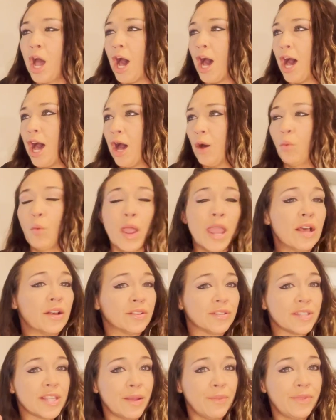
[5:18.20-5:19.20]
Uh,
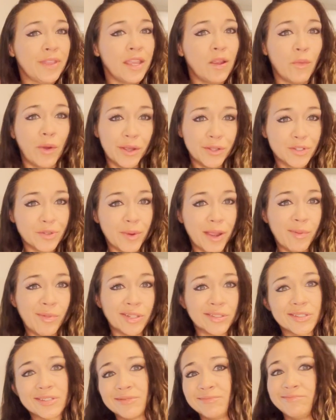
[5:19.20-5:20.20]
whales, same thing, whales are
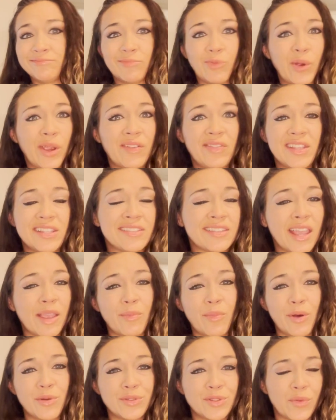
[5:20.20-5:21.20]
mammals. We have the
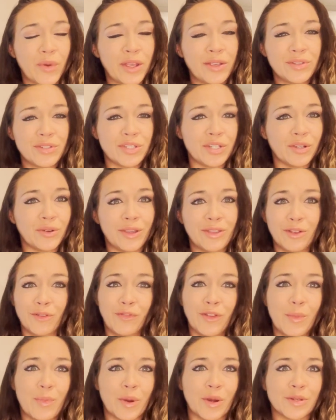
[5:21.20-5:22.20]
same bones that whales do in their
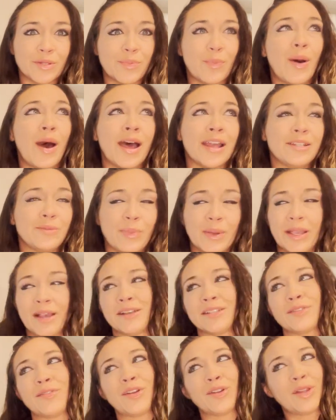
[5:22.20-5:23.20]
flippers, but
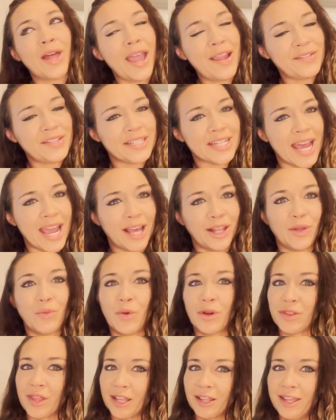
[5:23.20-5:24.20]
because of their lifestyle and
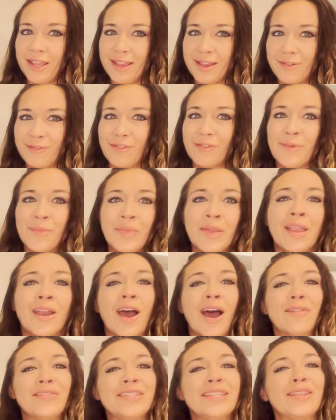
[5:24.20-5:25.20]
where they live,
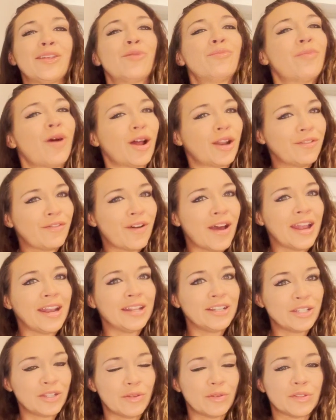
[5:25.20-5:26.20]
obviously they're modified
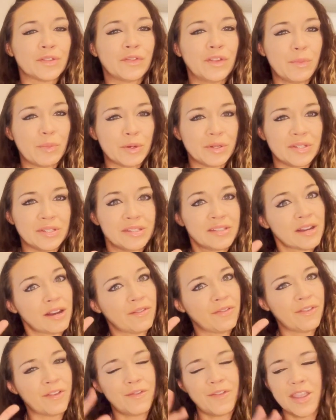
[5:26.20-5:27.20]
into those flippers instead
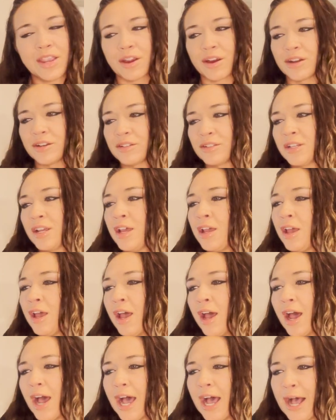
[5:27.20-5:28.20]
of the fingers.
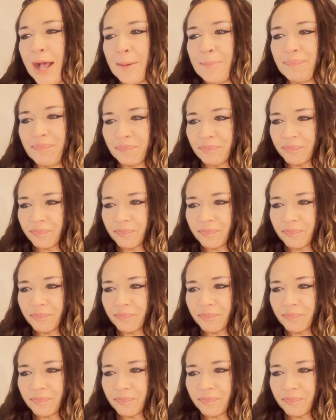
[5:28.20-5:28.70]
Um,